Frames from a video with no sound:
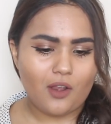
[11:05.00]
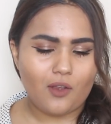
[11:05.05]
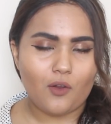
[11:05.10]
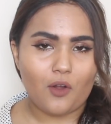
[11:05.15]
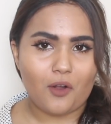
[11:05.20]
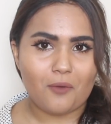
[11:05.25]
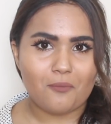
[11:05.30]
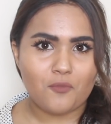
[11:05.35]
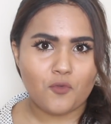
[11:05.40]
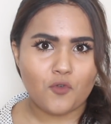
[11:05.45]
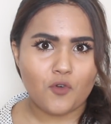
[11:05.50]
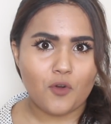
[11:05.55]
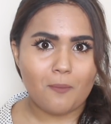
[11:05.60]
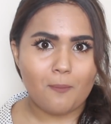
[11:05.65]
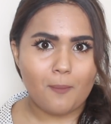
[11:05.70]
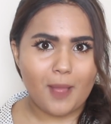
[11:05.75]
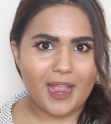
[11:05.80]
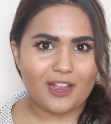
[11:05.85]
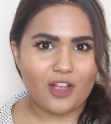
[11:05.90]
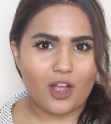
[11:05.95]
a lot more
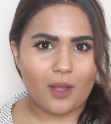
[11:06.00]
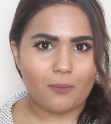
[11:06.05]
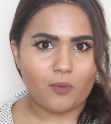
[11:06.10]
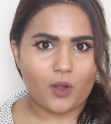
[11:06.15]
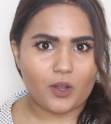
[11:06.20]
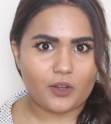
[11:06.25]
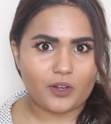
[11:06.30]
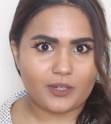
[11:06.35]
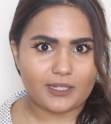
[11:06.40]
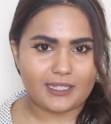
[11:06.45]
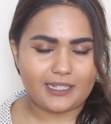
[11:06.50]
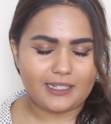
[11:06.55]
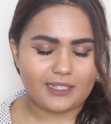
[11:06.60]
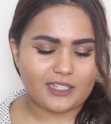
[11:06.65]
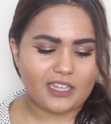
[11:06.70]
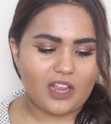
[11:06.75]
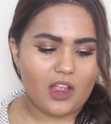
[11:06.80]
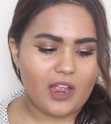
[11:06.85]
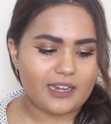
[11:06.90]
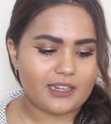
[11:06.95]
makeup products
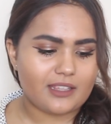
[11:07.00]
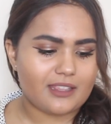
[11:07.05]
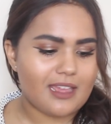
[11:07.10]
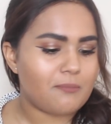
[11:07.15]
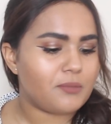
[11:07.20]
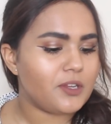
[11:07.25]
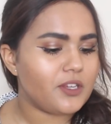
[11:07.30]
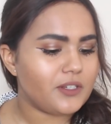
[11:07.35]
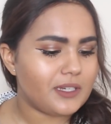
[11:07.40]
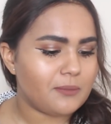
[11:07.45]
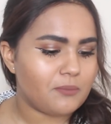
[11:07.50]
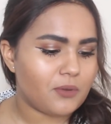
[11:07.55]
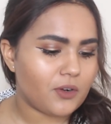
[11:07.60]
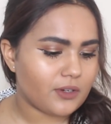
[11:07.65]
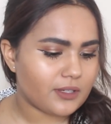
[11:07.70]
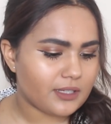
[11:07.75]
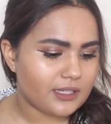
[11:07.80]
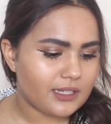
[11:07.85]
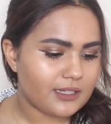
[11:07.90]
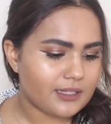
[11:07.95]
inside their beauty
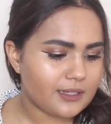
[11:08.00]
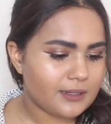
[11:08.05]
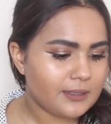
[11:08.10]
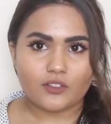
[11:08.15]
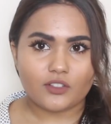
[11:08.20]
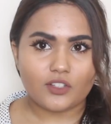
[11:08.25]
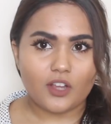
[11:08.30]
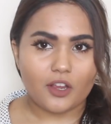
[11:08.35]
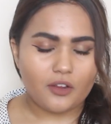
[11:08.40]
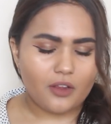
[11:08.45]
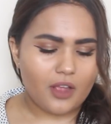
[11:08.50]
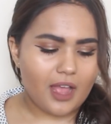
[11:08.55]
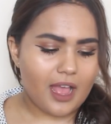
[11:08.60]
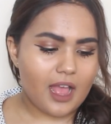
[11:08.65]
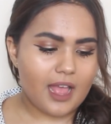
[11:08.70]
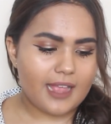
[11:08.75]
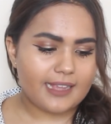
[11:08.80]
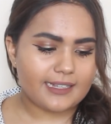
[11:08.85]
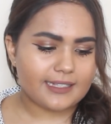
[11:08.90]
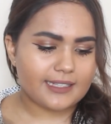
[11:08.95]
boxes. So
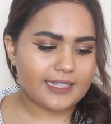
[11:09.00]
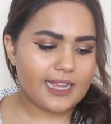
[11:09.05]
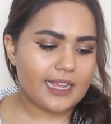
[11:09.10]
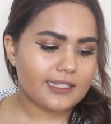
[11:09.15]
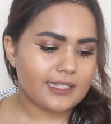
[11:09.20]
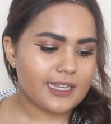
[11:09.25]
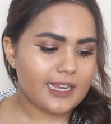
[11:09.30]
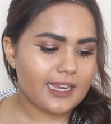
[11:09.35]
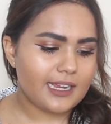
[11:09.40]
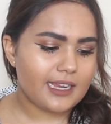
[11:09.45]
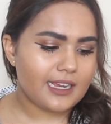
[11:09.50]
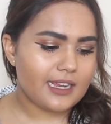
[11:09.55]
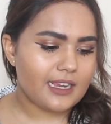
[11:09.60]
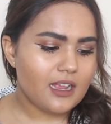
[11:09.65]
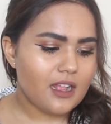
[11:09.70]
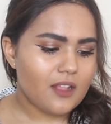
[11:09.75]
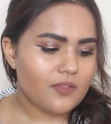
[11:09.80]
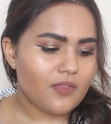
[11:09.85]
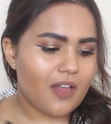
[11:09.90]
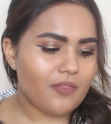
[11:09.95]
it says
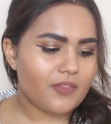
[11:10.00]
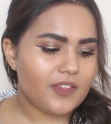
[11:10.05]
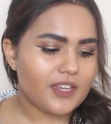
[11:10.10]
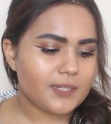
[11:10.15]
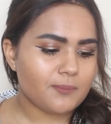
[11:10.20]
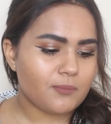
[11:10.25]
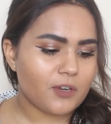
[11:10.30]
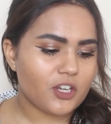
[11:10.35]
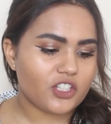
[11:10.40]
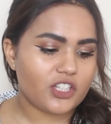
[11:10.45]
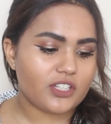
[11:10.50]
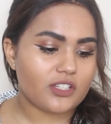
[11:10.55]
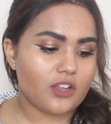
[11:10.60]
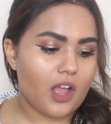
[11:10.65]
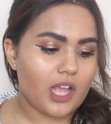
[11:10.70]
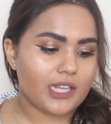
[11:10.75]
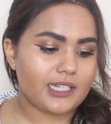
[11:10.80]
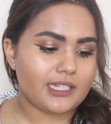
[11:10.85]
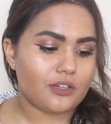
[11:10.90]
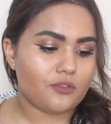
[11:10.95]
here that this brush is
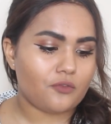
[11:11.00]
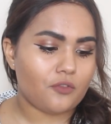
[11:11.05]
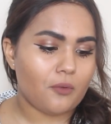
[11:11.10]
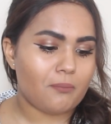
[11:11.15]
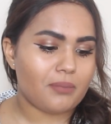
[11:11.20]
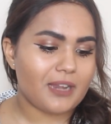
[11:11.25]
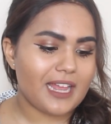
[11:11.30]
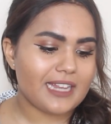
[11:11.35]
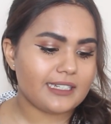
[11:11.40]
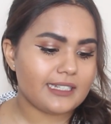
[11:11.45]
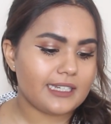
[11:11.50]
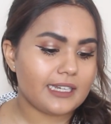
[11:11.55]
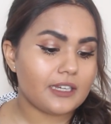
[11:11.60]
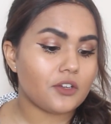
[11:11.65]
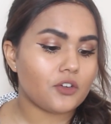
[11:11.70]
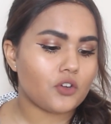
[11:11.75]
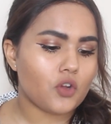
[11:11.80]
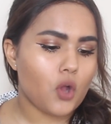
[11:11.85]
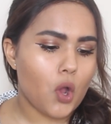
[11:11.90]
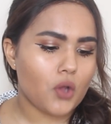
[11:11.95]
ideal for blending
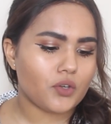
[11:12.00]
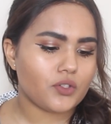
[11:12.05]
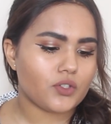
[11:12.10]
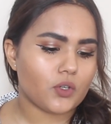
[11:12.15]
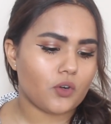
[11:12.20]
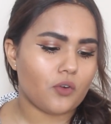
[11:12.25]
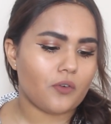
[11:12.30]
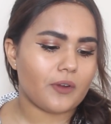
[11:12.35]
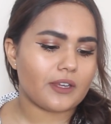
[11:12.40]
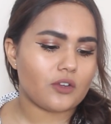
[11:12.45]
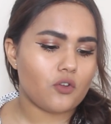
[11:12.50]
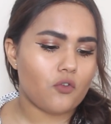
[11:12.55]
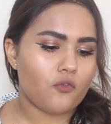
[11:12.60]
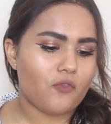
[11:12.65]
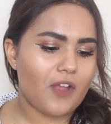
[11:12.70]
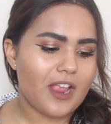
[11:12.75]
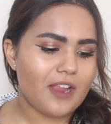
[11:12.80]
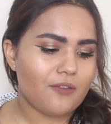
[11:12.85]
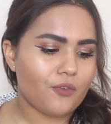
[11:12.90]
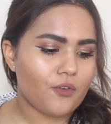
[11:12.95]
and contouring your
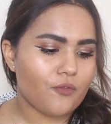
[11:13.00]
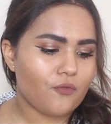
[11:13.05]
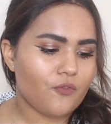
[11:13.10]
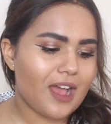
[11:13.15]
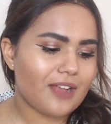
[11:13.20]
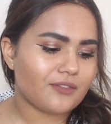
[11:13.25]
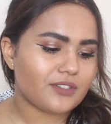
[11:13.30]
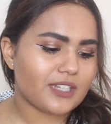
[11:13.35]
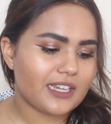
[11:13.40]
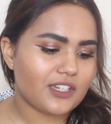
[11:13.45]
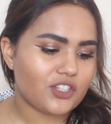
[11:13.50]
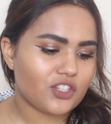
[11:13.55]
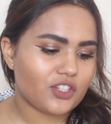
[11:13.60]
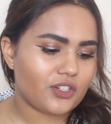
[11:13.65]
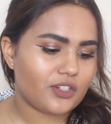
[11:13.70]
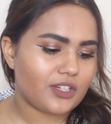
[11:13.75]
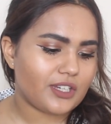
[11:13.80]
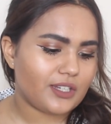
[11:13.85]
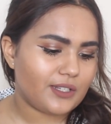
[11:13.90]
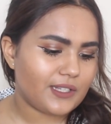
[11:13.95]
favourite
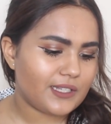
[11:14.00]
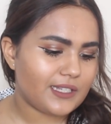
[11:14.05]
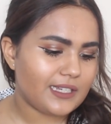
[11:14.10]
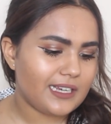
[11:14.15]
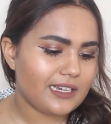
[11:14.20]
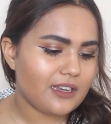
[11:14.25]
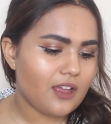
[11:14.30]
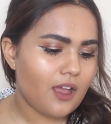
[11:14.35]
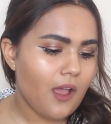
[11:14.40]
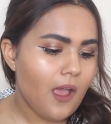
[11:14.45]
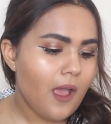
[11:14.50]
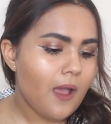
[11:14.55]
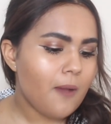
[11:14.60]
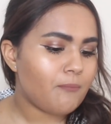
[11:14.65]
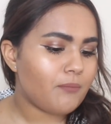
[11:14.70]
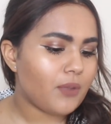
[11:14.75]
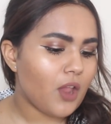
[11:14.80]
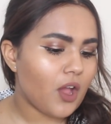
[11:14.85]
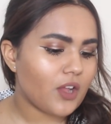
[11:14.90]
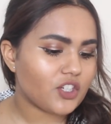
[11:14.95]
foundation, concealer,
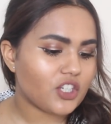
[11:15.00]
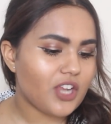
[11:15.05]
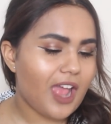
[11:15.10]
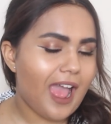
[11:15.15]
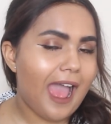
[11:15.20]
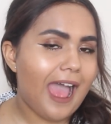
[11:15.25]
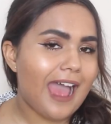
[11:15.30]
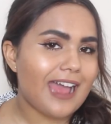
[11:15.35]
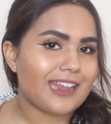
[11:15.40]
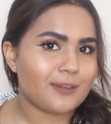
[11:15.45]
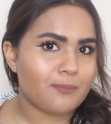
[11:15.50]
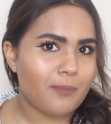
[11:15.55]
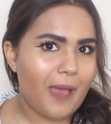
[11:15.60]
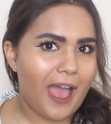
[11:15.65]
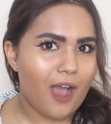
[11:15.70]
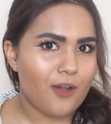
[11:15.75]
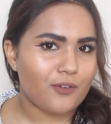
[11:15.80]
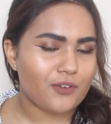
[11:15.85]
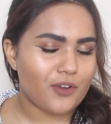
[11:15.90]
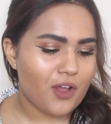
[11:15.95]
blush and
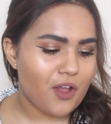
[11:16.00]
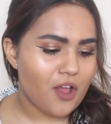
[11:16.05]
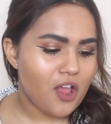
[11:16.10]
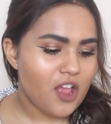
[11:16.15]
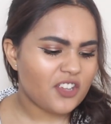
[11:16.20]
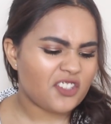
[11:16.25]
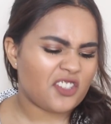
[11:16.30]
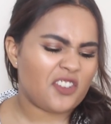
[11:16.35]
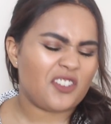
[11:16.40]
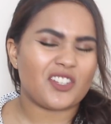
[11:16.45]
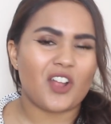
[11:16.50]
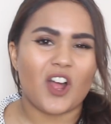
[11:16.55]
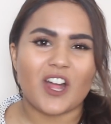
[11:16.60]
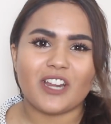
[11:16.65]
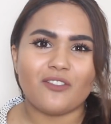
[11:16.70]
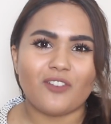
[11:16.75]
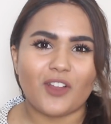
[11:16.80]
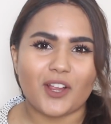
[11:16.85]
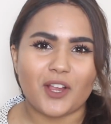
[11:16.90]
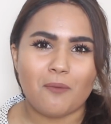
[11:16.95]
powder. So it's
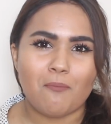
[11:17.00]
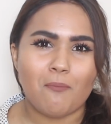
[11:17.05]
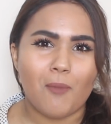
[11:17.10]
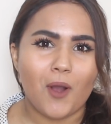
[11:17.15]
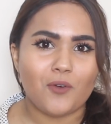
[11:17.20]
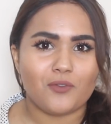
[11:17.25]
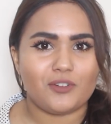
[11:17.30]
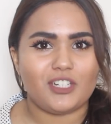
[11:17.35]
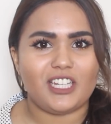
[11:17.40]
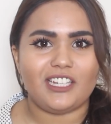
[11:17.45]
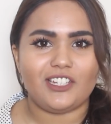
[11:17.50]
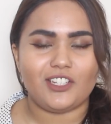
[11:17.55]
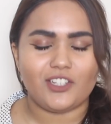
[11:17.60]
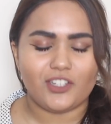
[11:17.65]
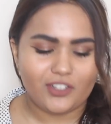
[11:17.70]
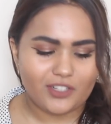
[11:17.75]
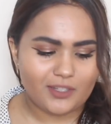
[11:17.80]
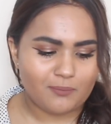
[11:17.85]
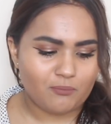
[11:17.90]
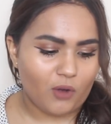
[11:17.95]
kind of like a
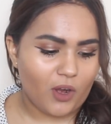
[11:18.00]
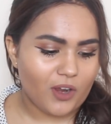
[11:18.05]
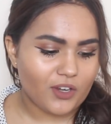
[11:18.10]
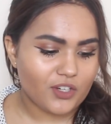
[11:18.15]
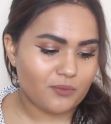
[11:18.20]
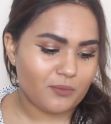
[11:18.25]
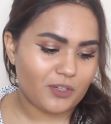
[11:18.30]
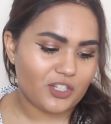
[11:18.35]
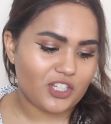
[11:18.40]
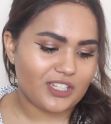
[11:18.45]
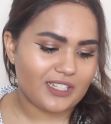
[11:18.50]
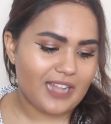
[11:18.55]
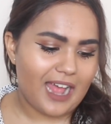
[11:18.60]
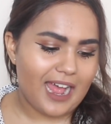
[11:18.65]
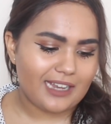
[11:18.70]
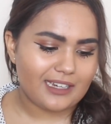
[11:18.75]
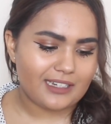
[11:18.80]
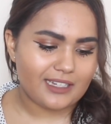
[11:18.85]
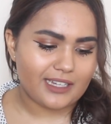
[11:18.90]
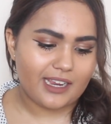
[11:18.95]
multi-use brush, which is
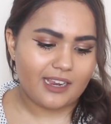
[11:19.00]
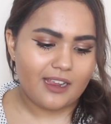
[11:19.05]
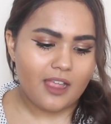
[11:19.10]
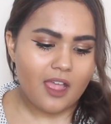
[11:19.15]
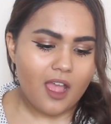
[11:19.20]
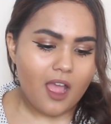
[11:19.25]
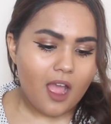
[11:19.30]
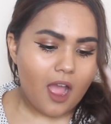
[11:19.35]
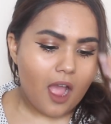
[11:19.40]
handy.